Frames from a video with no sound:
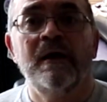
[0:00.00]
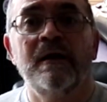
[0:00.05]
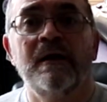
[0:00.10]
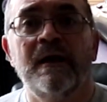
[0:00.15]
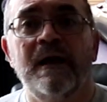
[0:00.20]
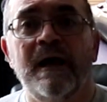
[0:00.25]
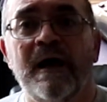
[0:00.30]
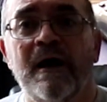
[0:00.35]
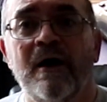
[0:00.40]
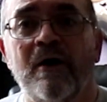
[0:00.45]

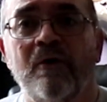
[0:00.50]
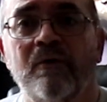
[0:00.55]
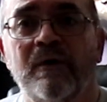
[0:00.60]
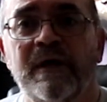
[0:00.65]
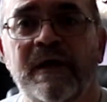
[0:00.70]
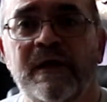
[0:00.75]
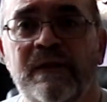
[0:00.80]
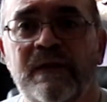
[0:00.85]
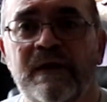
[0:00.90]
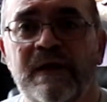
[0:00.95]
Now
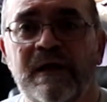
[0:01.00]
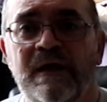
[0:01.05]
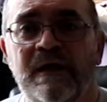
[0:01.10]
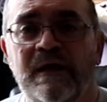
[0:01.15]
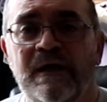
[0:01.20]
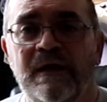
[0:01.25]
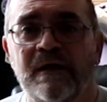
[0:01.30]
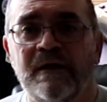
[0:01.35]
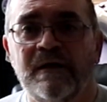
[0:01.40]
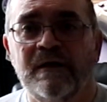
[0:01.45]
in
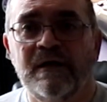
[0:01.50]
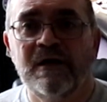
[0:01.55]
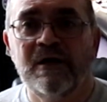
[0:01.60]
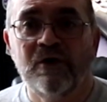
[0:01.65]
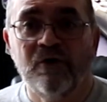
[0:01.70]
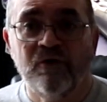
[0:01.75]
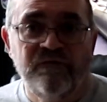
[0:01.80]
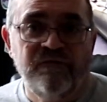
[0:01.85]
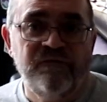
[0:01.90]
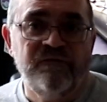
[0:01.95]
the
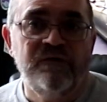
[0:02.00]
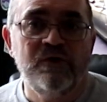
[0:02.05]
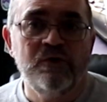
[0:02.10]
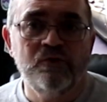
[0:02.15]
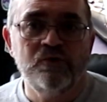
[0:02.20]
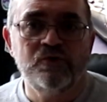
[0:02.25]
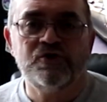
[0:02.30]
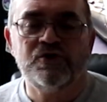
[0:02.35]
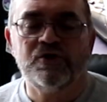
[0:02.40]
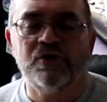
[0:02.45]
near
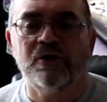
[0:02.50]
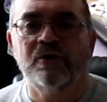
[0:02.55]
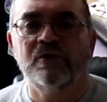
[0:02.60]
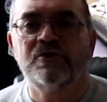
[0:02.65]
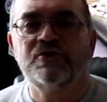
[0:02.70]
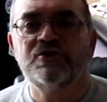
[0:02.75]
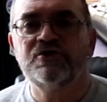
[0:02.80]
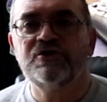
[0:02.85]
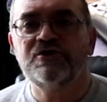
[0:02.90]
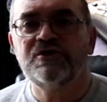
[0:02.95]

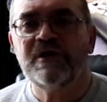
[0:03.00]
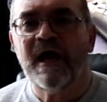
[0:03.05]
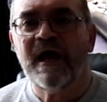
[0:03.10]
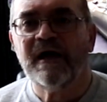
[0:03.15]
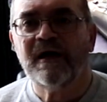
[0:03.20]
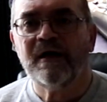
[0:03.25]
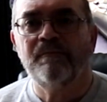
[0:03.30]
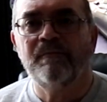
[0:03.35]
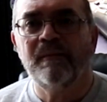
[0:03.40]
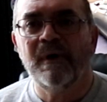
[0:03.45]
future,
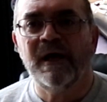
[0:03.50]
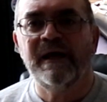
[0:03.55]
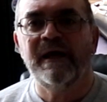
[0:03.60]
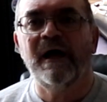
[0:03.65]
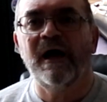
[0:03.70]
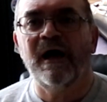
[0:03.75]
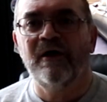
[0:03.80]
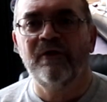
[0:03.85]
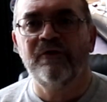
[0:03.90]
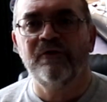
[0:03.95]
check
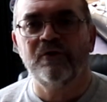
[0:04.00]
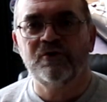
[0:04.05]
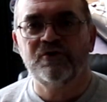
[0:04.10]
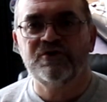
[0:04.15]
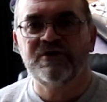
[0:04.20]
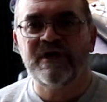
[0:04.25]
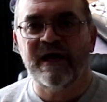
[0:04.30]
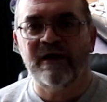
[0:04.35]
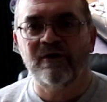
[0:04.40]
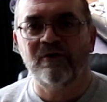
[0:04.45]
my other
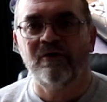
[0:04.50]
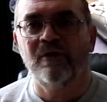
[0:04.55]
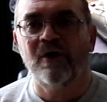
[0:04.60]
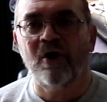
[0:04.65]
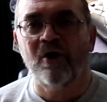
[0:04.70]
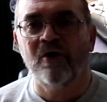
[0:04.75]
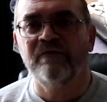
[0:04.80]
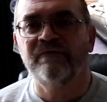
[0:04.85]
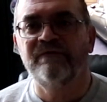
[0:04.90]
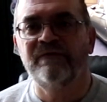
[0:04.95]
channel,
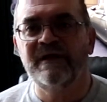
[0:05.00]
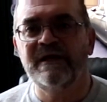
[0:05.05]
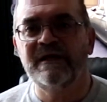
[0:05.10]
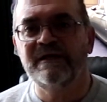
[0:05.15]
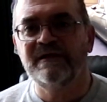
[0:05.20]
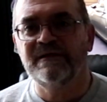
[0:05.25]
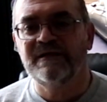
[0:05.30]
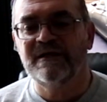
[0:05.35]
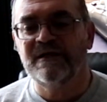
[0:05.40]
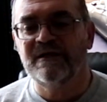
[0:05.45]

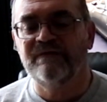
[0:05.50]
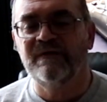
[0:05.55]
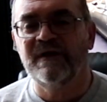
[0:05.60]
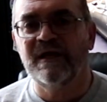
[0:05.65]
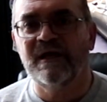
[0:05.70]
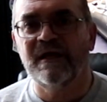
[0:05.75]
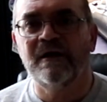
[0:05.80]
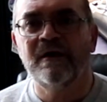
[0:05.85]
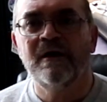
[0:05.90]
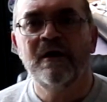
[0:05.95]
RVing
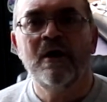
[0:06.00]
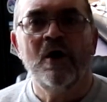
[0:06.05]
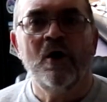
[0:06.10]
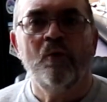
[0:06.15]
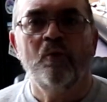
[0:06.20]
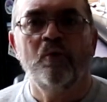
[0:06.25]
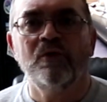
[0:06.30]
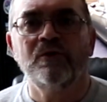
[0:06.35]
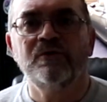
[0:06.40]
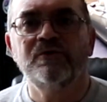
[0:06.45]
TV.
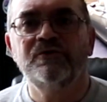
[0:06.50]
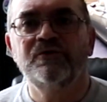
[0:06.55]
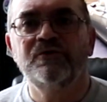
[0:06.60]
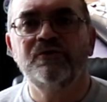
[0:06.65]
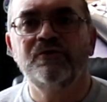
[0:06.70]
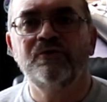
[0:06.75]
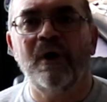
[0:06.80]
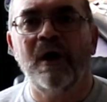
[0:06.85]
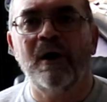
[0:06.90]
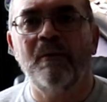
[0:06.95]
We'll
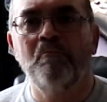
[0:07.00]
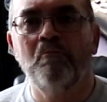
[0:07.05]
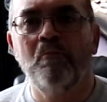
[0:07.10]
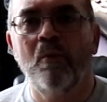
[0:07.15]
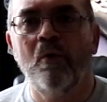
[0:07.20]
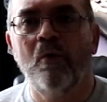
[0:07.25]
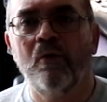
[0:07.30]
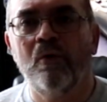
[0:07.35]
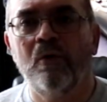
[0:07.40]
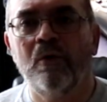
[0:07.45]
do a
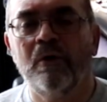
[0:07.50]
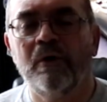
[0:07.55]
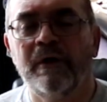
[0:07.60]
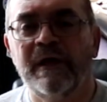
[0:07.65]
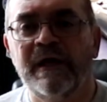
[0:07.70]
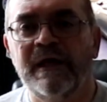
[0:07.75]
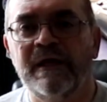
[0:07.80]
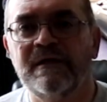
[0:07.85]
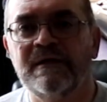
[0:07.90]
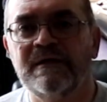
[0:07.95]

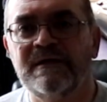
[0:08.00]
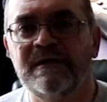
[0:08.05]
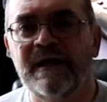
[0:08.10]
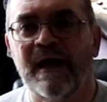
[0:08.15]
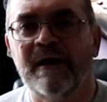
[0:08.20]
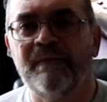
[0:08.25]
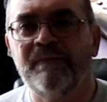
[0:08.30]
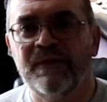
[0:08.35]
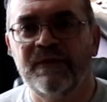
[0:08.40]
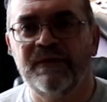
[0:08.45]
more
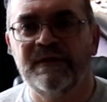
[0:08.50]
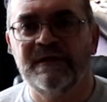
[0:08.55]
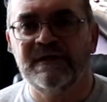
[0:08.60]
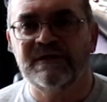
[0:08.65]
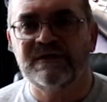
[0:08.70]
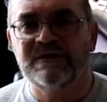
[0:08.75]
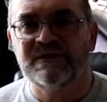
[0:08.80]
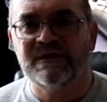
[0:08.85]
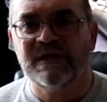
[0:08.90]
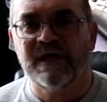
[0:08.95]
in-depth
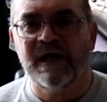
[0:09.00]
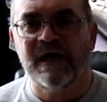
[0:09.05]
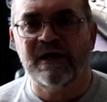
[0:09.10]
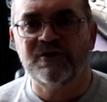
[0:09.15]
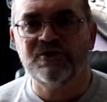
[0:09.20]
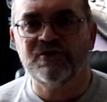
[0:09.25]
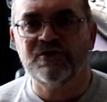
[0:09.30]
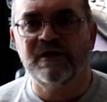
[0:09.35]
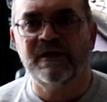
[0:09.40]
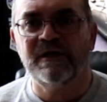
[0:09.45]

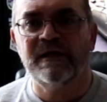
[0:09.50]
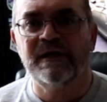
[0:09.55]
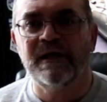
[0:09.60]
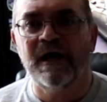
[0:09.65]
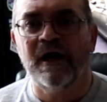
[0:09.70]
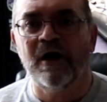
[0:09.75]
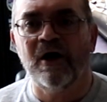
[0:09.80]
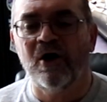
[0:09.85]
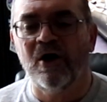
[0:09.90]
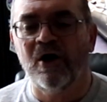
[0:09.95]
discussion
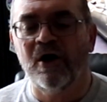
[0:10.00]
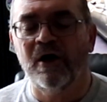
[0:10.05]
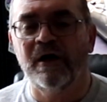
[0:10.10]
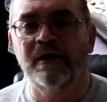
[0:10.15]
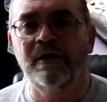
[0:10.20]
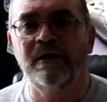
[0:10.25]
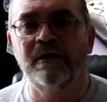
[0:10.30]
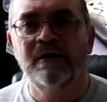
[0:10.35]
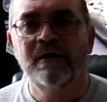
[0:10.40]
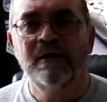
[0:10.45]

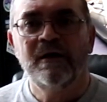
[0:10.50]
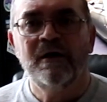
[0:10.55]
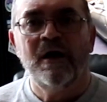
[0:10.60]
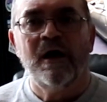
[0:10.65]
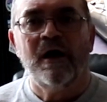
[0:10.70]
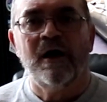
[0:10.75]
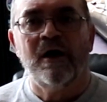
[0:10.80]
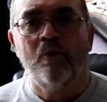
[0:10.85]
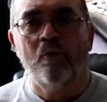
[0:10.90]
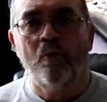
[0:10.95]
on
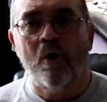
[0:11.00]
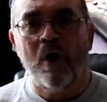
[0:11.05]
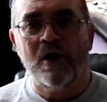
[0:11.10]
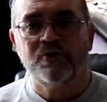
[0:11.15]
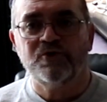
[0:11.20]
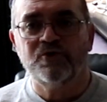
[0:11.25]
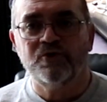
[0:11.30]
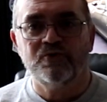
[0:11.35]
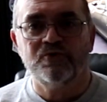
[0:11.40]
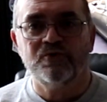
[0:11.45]

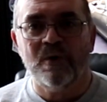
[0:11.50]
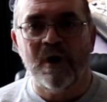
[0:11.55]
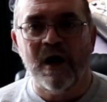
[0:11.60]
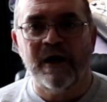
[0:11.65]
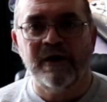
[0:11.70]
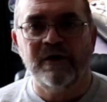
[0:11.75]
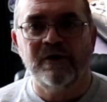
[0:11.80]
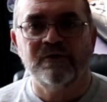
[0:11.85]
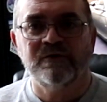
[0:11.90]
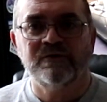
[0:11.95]
washer
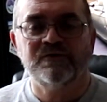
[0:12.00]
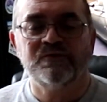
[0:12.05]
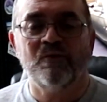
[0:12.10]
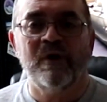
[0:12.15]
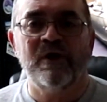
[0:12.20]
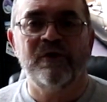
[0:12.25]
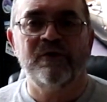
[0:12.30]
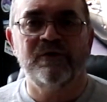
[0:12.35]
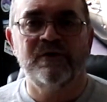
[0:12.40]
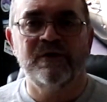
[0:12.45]
dryers,
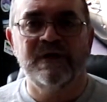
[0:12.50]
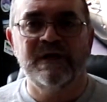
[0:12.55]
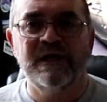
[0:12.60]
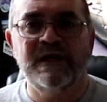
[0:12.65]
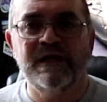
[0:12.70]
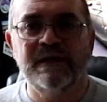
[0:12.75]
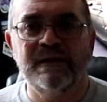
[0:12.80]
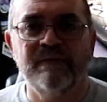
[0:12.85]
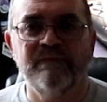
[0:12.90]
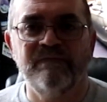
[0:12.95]
whether you
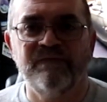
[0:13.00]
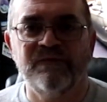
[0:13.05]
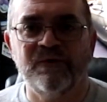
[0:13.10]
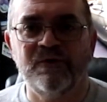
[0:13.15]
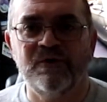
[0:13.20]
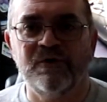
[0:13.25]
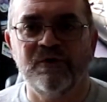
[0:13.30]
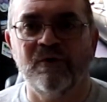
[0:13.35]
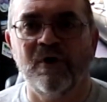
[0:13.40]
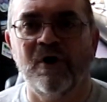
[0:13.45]
need them
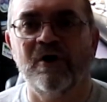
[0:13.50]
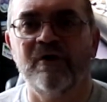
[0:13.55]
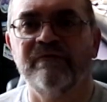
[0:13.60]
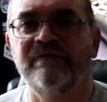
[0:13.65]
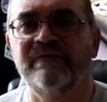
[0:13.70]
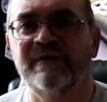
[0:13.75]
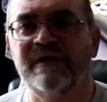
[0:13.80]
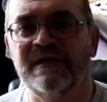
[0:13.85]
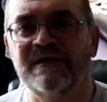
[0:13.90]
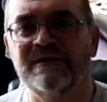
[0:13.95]
for your
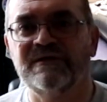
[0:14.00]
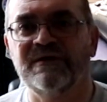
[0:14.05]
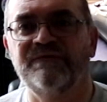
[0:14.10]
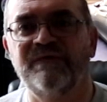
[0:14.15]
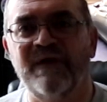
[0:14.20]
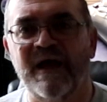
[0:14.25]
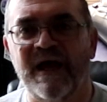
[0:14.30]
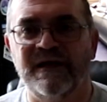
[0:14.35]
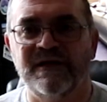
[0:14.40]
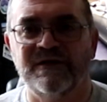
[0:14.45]
RVs,
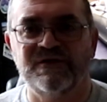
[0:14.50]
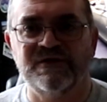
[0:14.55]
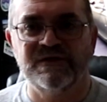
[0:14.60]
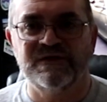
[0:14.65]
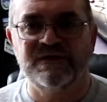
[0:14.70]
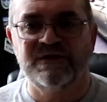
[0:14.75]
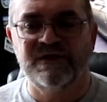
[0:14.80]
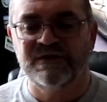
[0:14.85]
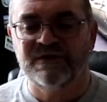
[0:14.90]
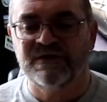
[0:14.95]

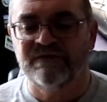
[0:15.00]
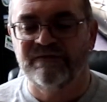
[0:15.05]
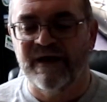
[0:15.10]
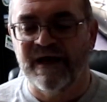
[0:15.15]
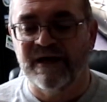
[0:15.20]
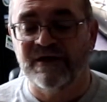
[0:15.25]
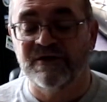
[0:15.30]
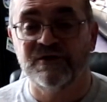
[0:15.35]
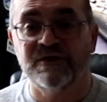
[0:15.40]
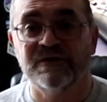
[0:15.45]
advantages,
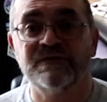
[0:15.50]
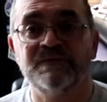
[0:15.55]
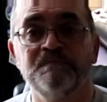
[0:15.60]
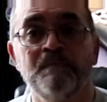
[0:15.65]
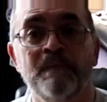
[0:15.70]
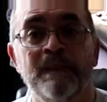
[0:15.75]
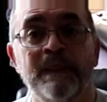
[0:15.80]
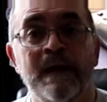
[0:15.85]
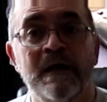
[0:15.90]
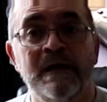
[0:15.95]
disadvantages.
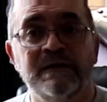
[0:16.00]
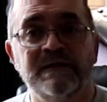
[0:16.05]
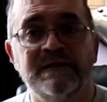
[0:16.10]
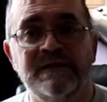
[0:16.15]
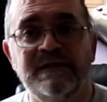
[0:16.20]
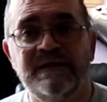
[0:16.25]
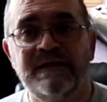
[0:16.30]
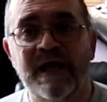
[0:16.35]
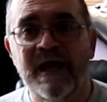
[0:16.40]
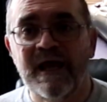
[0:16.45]

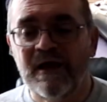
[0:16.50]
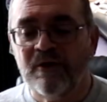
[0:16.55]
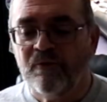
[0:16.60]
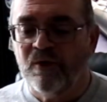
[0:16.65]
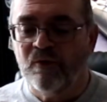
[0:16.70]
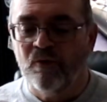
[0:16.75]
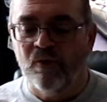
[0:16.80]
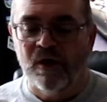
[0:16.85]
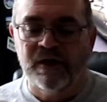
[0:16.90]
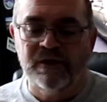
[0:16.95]
Today
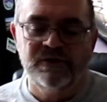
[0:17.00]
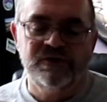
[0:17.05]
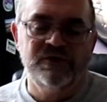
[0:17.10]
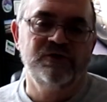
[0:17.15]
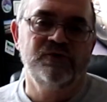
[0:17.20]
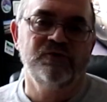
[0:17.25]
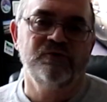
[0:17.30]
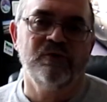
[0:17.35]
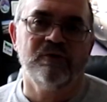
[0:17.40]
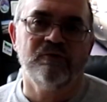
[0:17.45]
we wanted
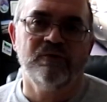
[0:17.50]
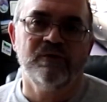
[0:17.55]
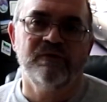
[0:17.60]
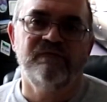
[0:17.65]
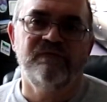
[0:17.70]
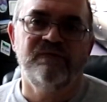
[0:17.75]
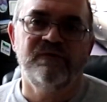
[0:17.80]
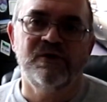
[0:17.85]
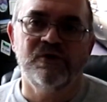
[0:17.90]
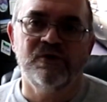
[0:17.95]
to do a
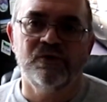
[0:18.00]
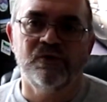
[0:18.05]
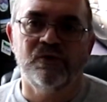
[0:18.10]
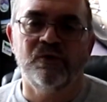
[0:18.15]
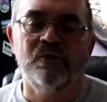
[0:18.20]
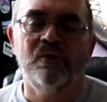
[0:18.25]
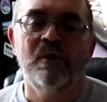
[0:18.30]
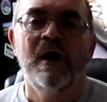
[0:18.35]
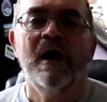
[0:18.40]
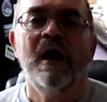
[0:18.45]

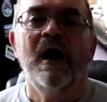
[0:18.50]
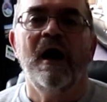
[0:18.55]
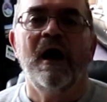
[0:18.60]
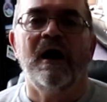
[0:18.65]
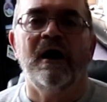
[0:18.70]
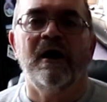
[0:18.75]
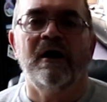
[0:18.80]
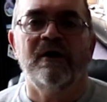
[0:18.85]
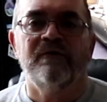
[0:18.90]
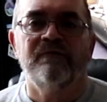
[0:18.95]
review
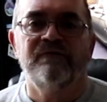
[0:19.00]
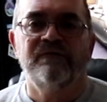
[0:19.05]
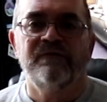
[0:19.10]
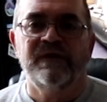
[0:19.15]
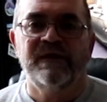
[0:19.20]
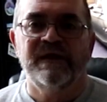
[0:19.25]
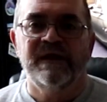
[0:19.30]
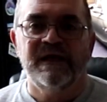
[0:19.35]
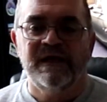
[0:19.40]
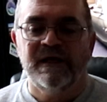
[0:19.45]

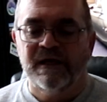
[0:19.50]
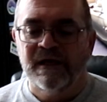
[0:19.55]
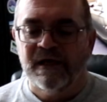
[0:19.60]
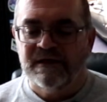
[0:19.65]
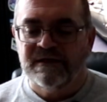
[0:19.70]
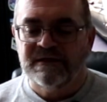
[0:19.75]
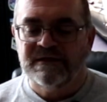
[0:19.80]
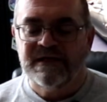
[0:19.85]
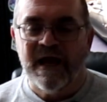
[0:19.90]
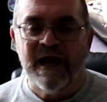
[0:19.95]
of the
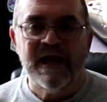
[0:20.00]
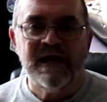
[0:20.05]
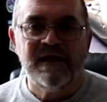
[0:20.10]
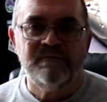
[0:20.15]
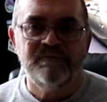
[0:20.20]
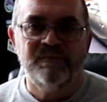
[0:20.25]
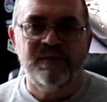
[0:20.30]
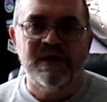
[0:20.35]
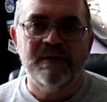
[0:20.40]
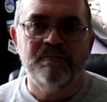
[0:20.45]

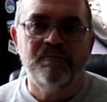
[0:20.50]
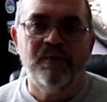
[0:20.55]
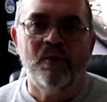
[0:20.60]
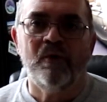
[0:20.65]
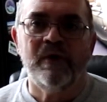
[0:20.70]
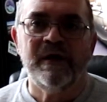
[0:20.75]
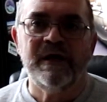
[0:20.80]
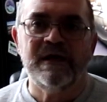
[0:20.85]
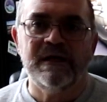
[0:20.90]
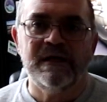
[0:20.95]
Danby
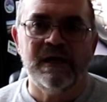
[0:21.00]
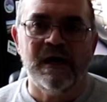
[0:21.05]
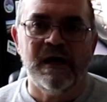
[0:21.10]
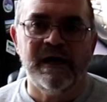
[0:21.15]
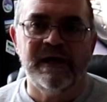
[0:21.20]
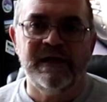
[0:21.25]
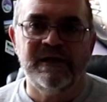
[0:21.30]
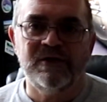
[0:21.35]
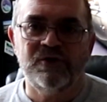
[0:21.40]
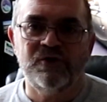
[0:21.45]

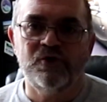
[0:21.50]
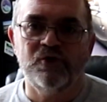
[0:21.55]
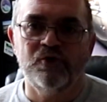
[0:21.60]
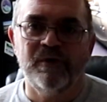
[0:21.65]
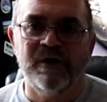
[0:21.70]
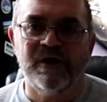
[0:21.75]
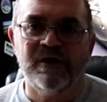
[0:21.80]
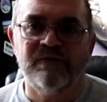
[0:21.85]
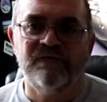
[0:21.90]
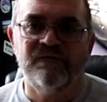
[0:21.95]
0.9
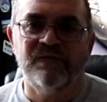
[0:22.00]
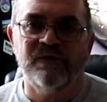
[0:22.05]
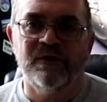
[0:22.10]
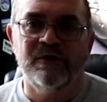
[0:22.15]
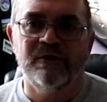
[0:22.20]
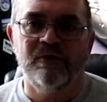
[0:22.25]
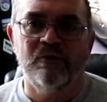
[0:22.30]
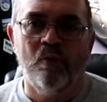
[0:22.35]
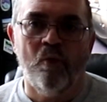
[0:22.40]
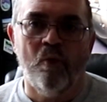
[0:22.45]
cubic
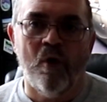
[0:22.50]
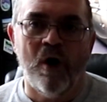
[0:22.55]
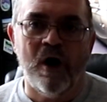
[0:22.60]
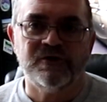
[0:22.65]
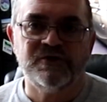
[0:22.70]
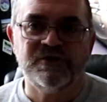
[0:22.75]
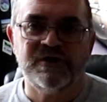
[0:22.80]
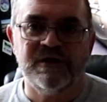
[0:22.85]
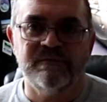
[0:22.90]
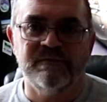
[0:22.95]
foot
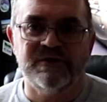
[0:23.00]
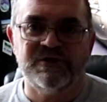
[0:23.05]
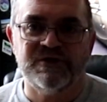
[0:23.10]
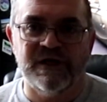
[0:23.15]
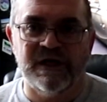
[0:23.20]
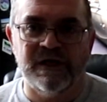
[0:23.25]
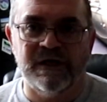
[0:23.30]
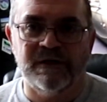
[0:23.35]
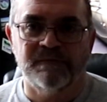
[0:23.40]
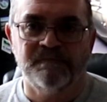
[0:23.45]
washing
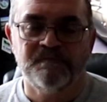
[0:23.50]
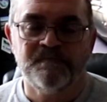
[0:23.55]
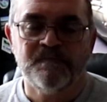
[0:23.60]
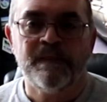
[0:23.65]
machine.